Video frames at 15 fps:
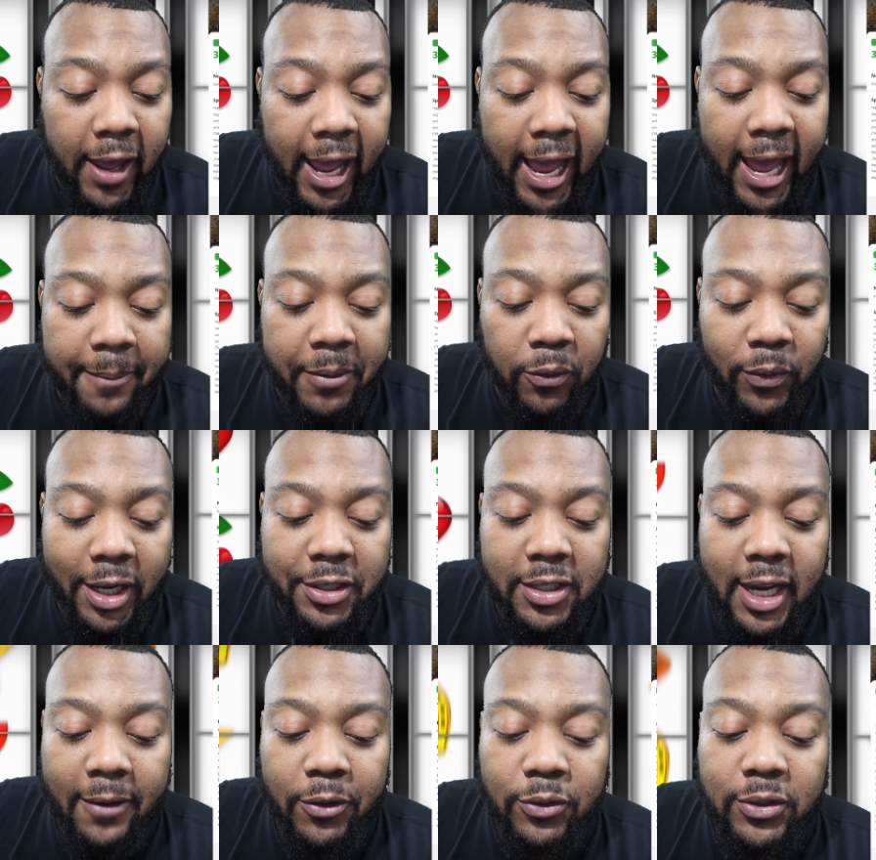the app and reach
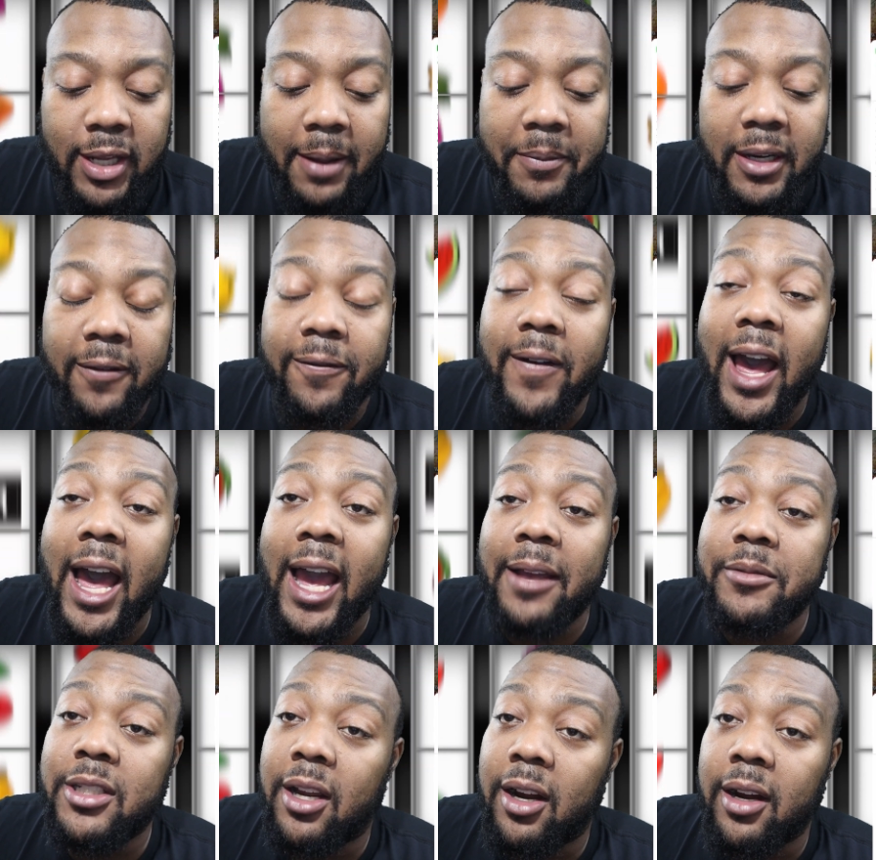level
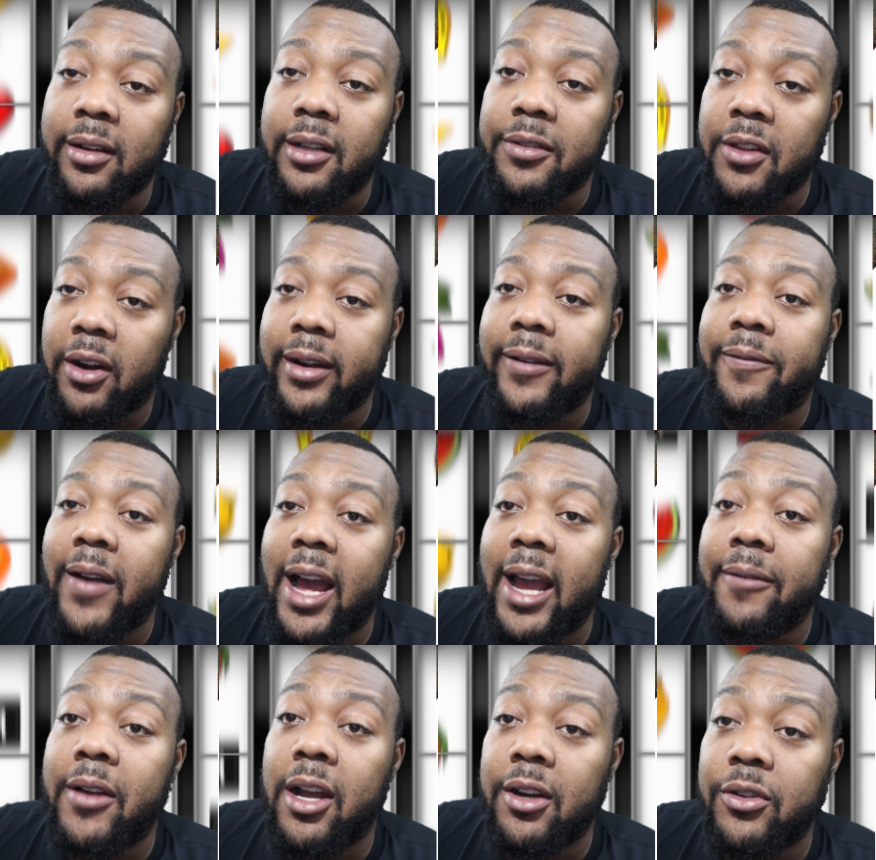75 to earn the
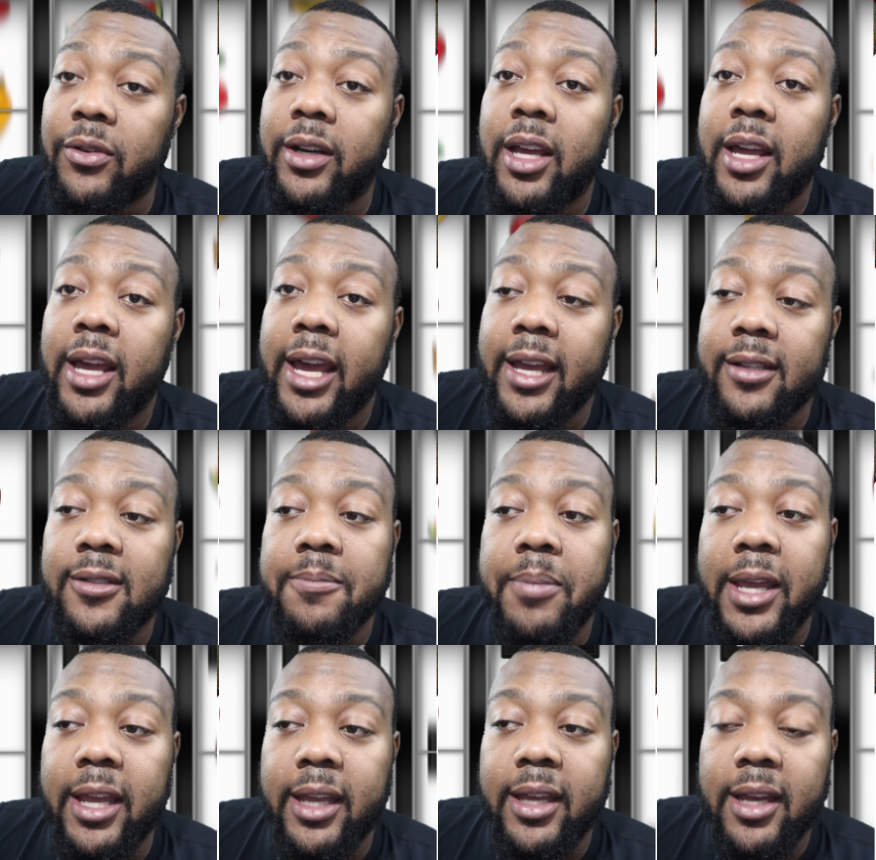3,500
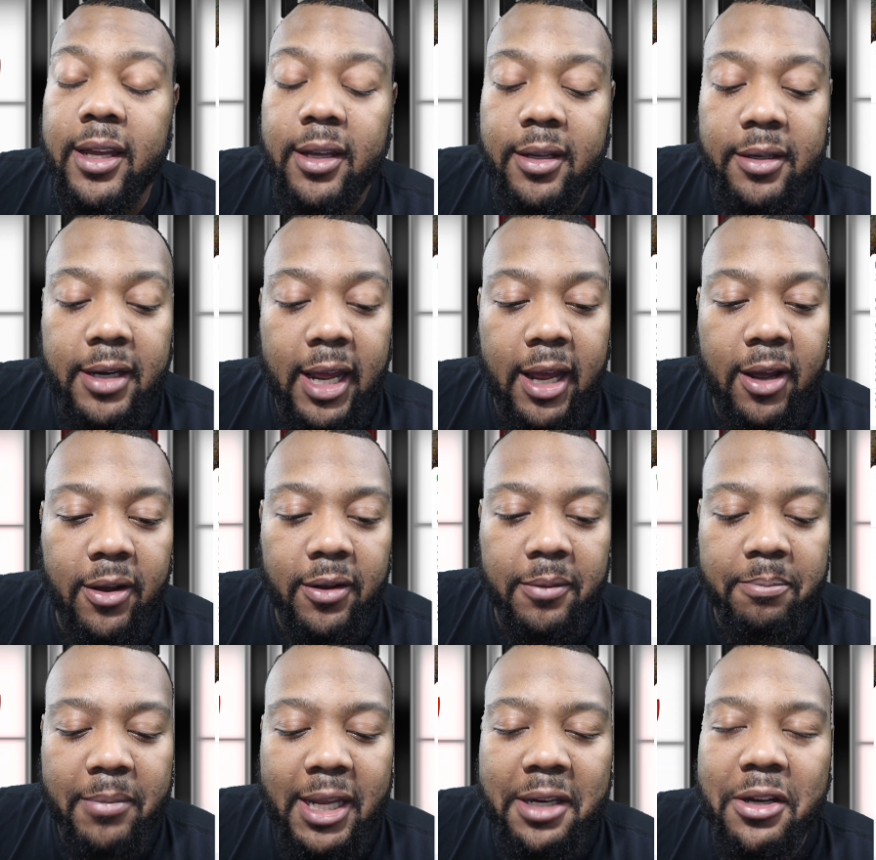SB. Now,
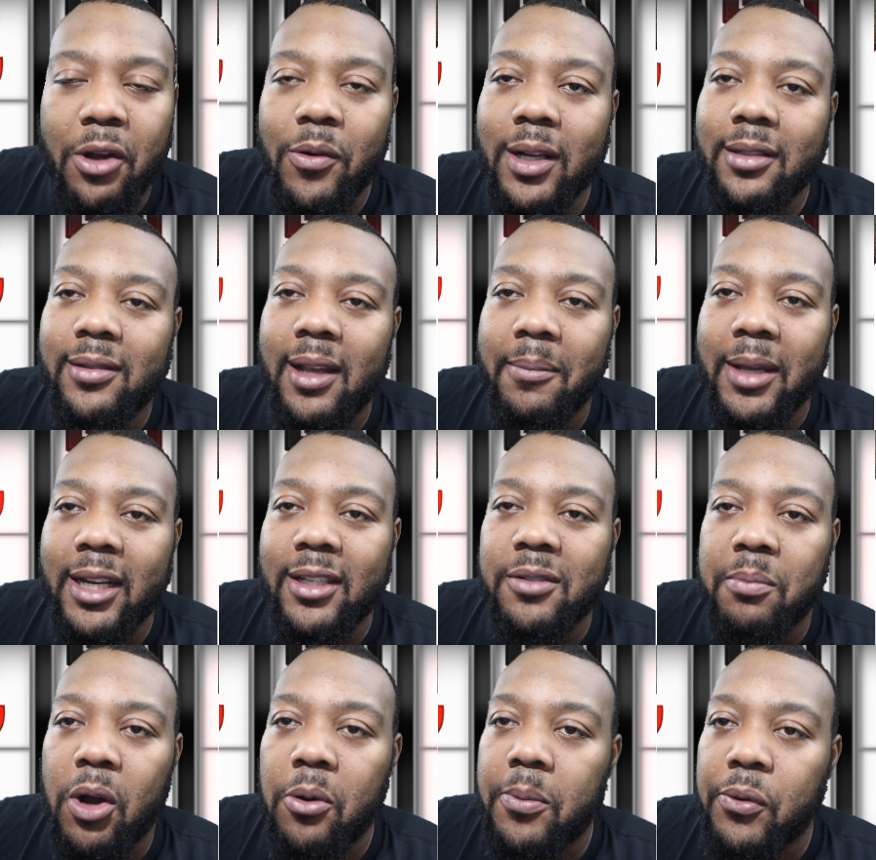me knowing some of these
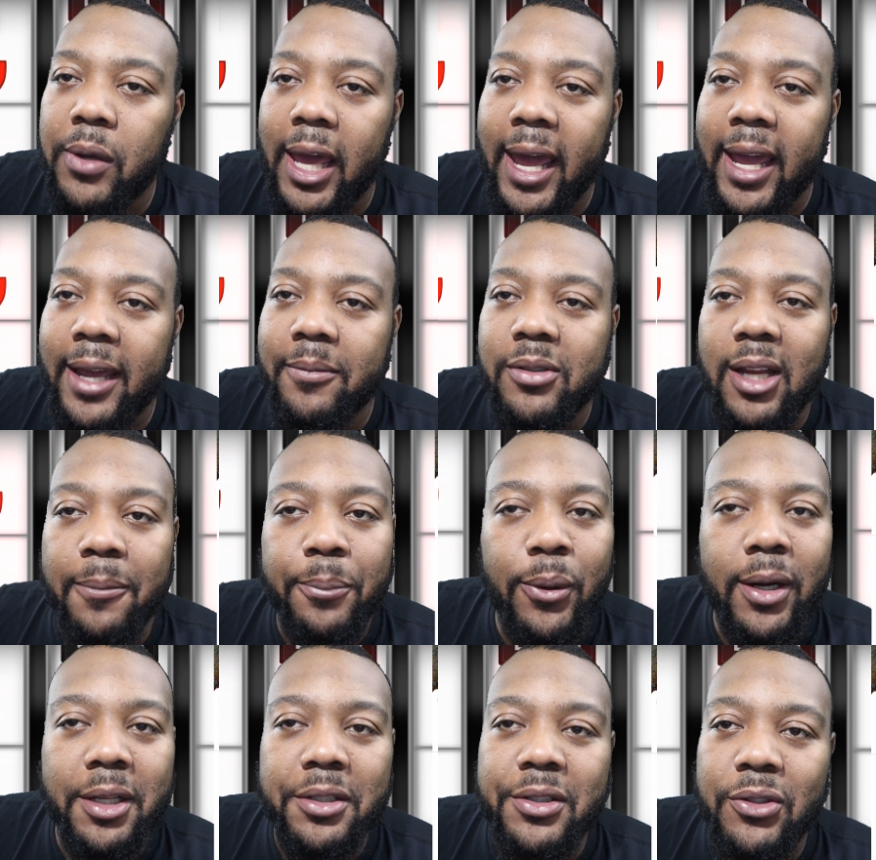mobile games, I'm
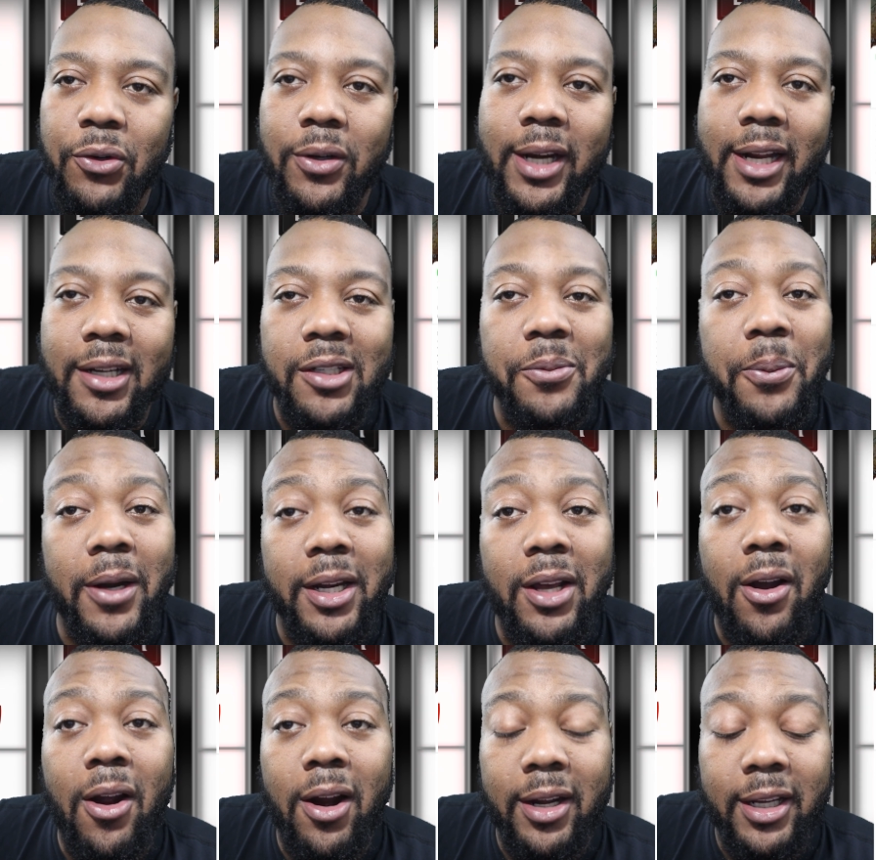pretty sure that it's pretty
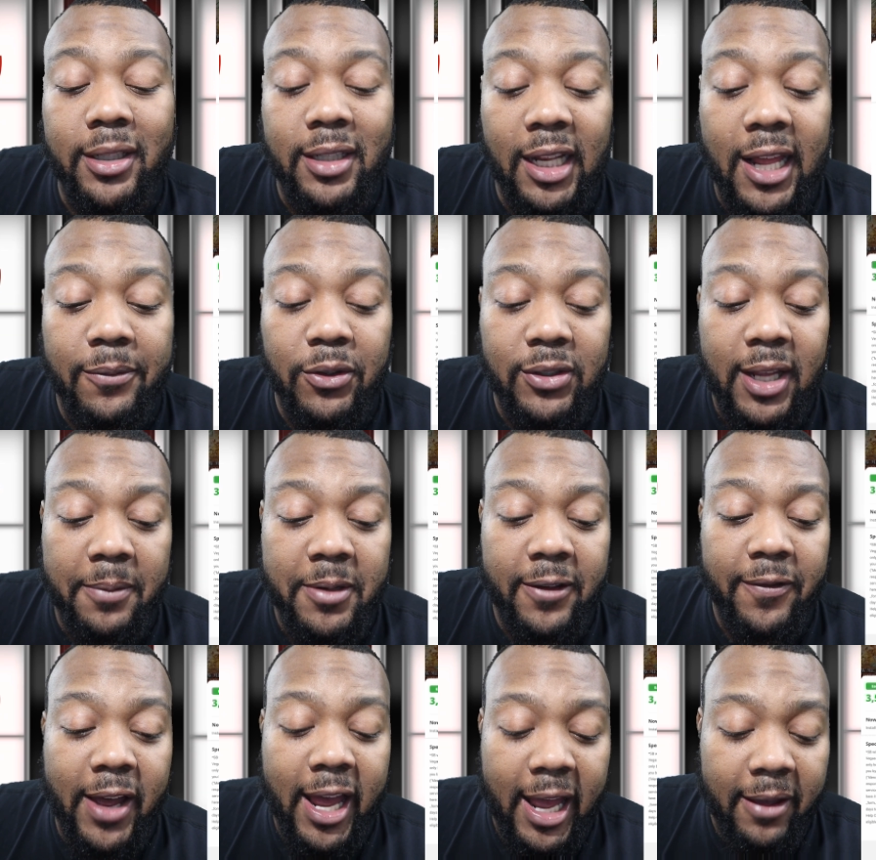hard to get to level
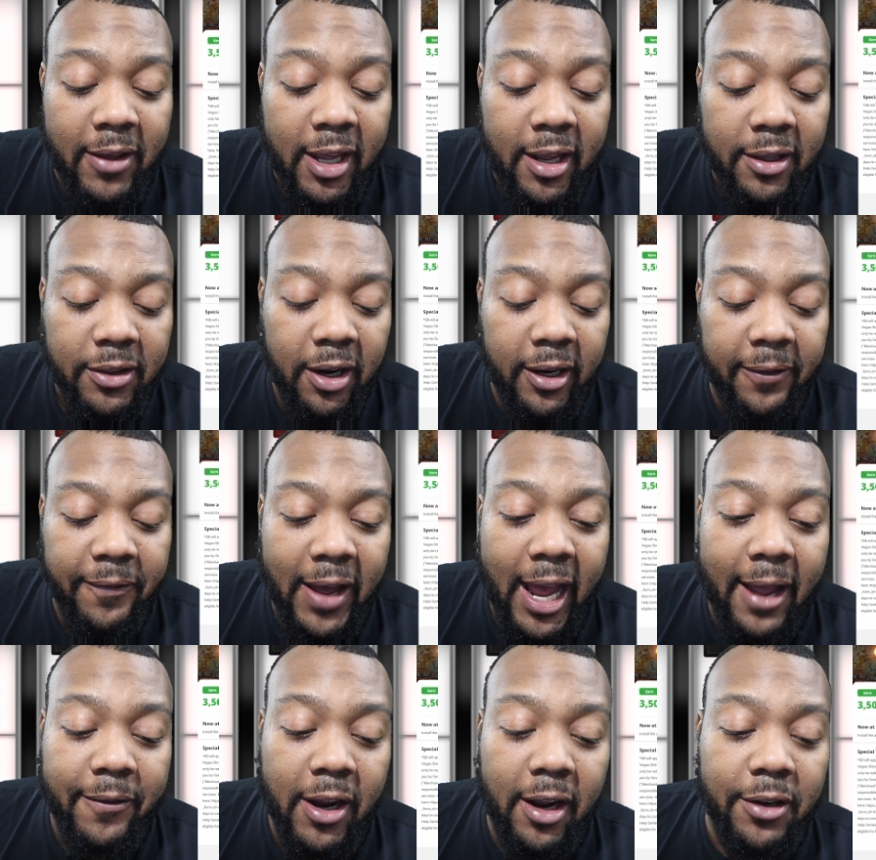75.
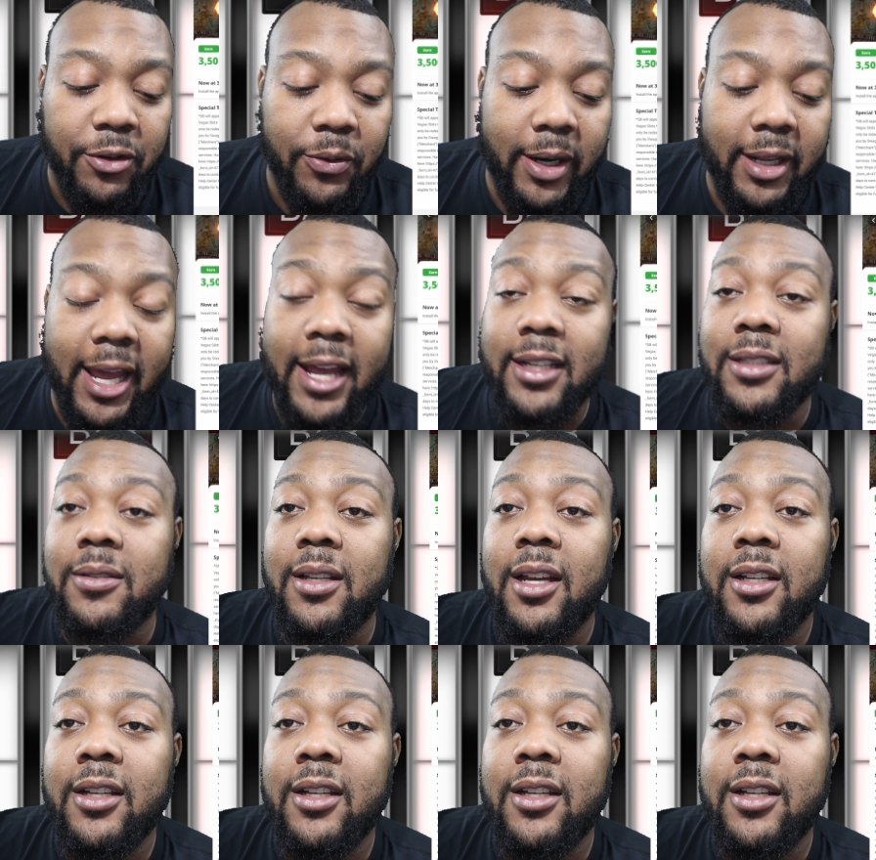3,500 S